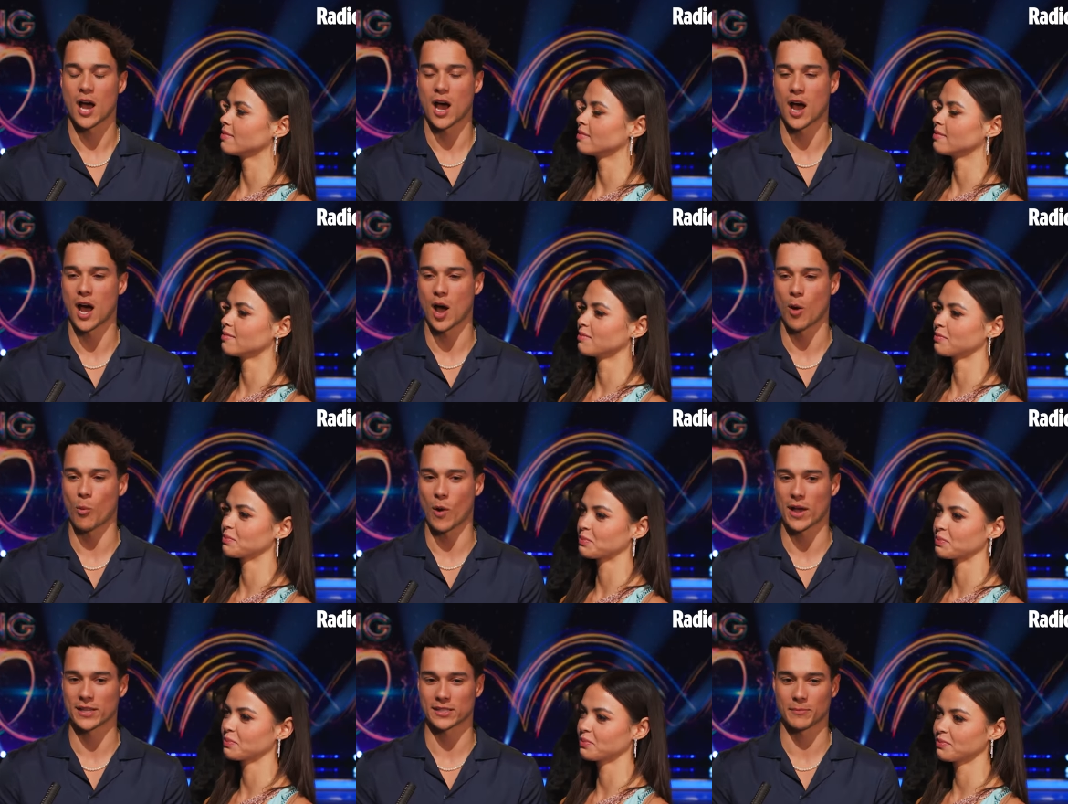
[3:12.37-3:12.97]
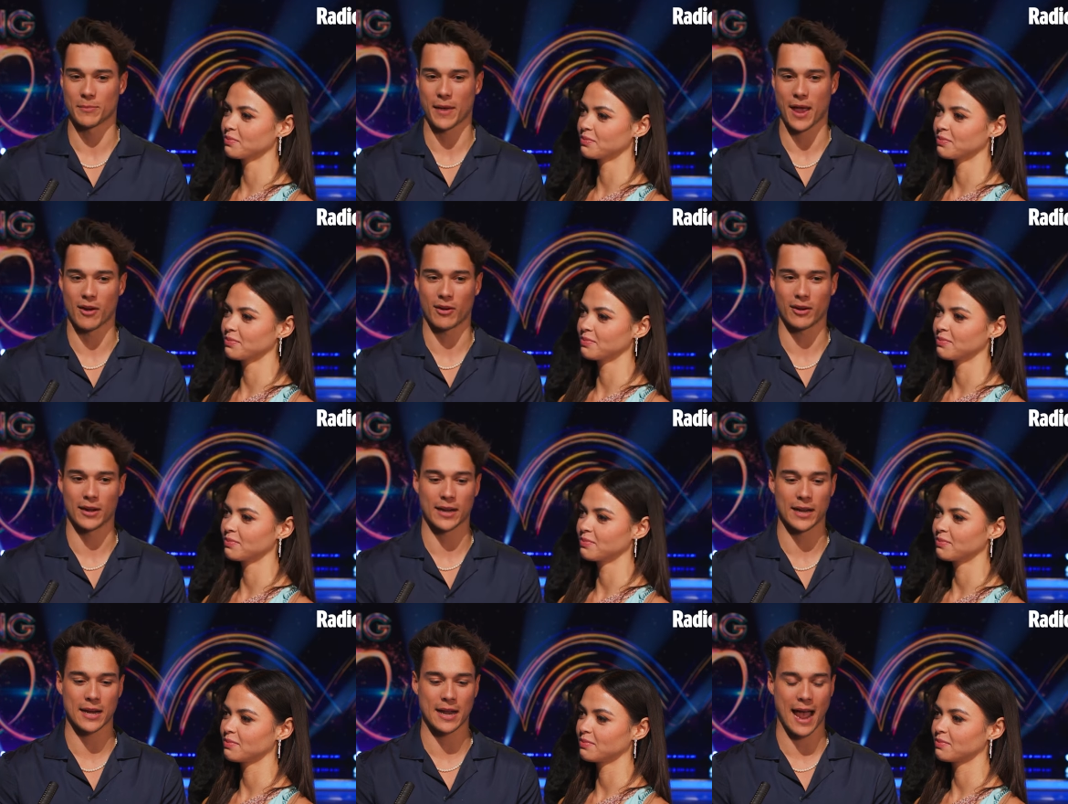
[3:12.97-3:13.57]
Speaker 1: uh, Wes and
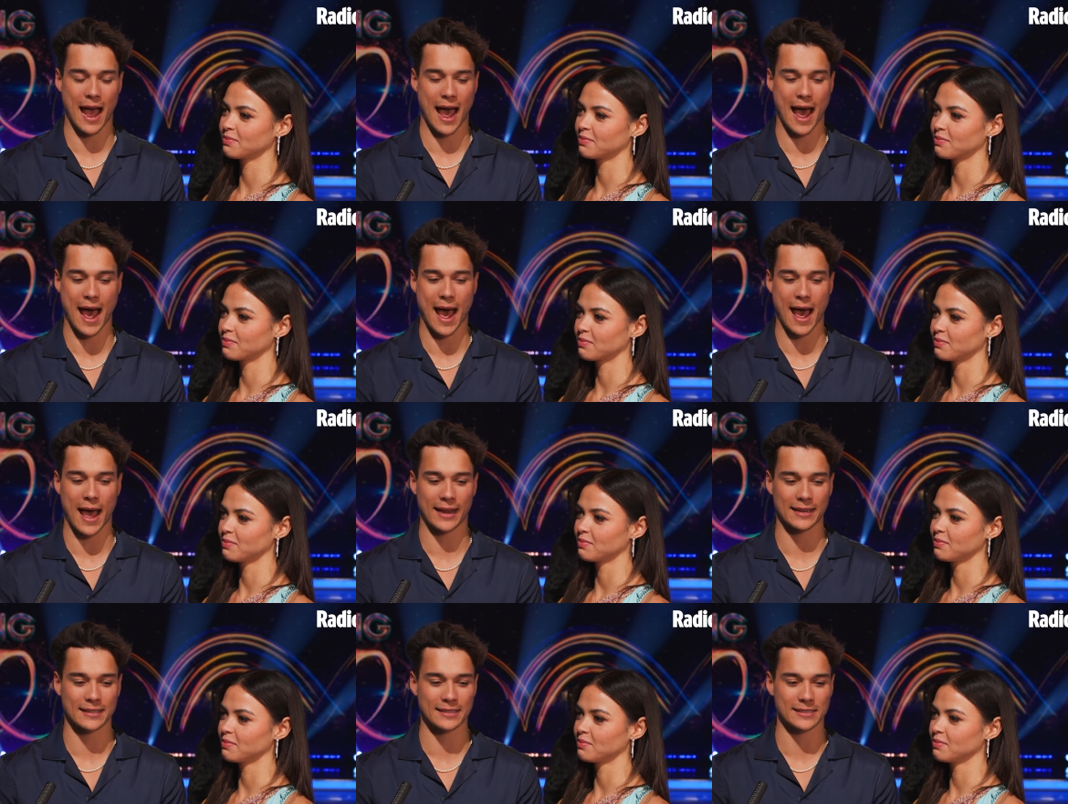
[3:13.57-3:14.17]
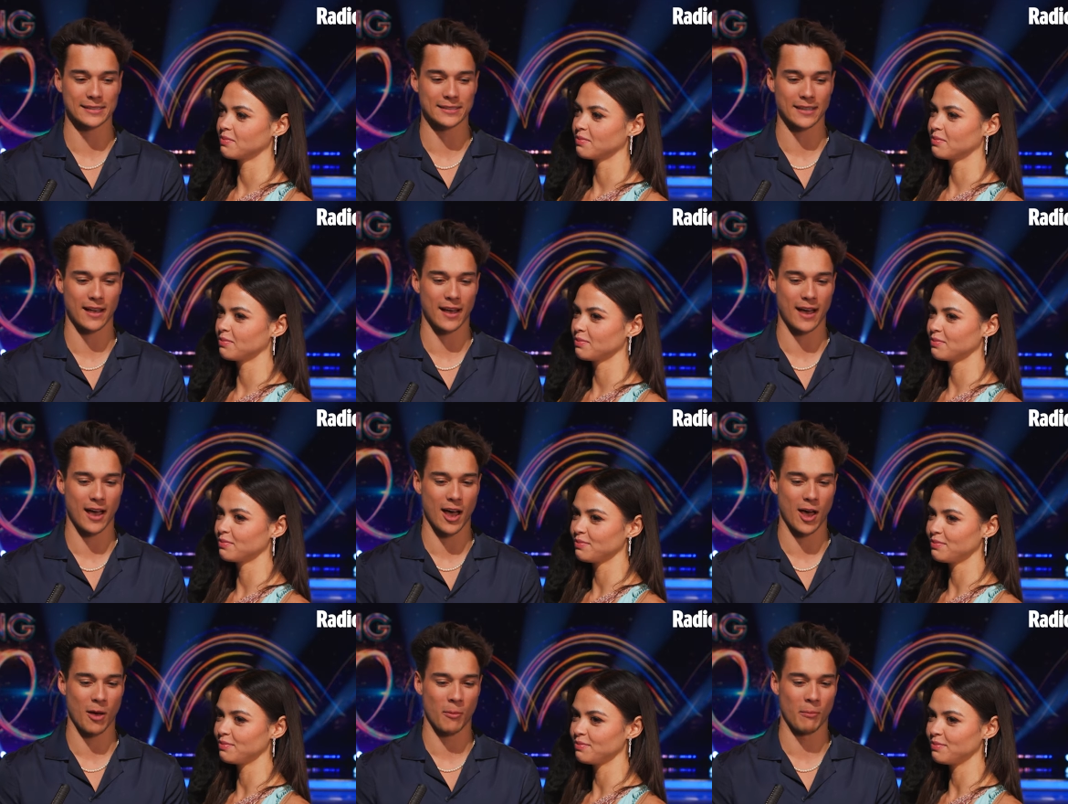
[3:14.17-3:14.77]
Perri, and
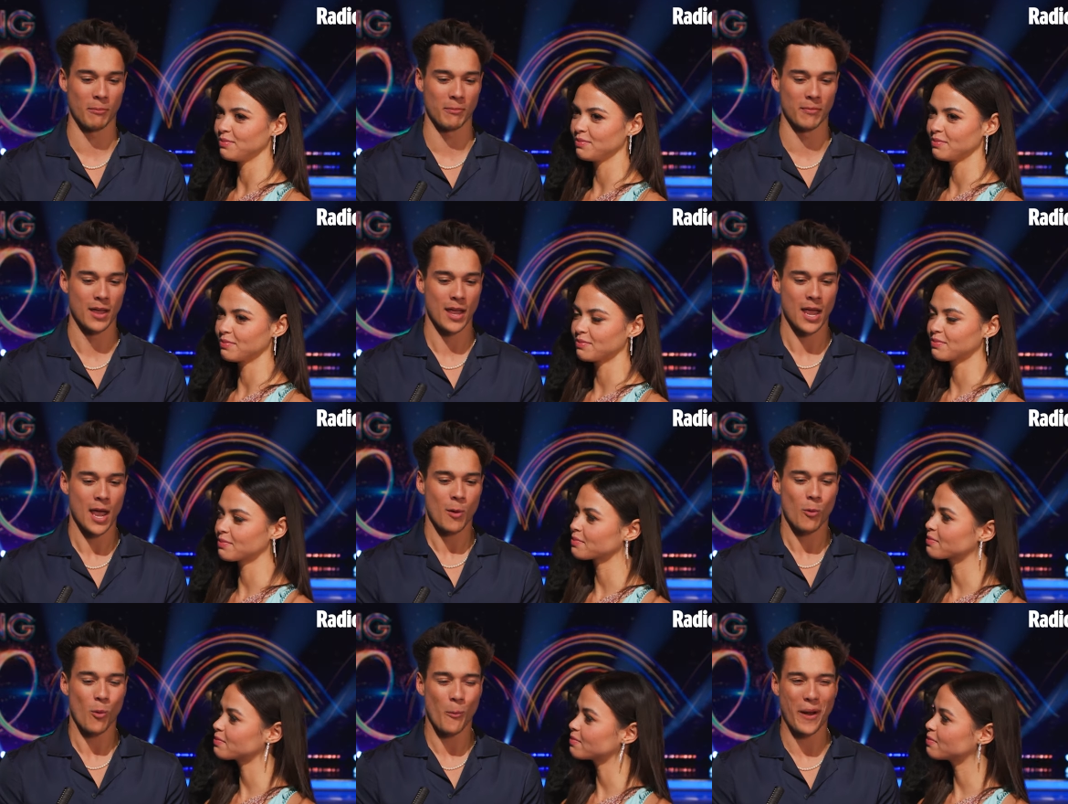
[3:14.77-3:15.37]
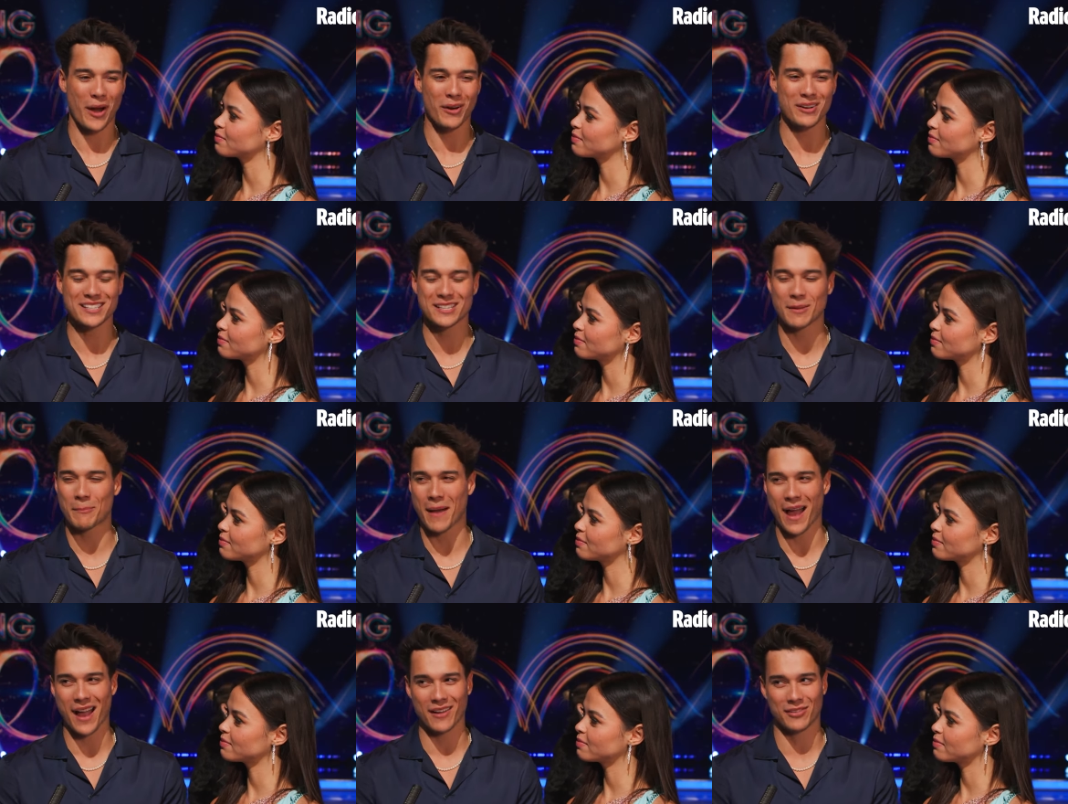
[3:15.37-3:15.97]
um, well Perri did
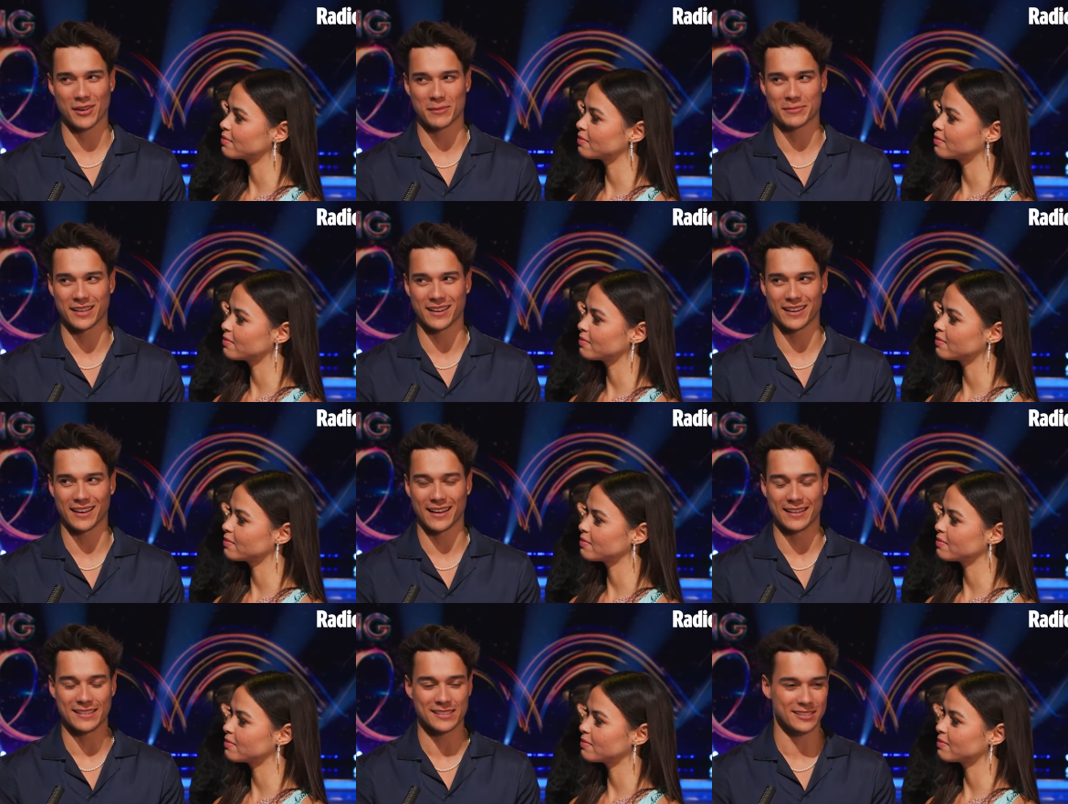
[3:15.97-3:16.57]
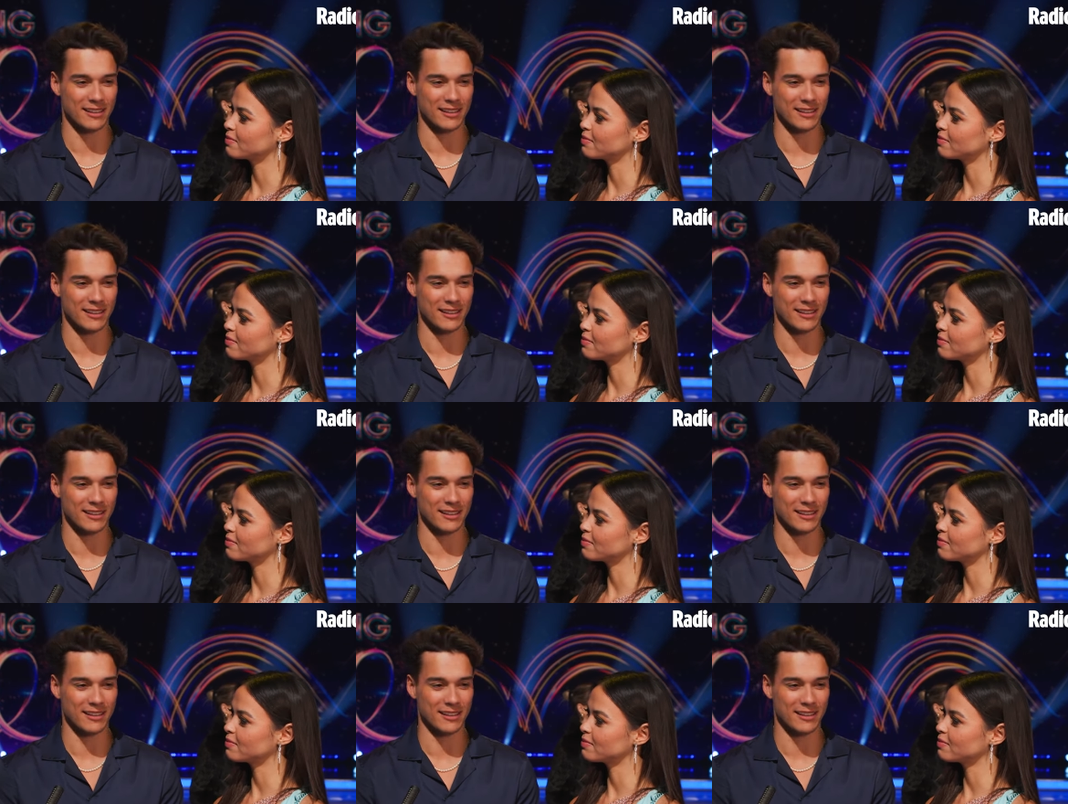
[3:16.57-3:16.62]
a backflip, didn't he?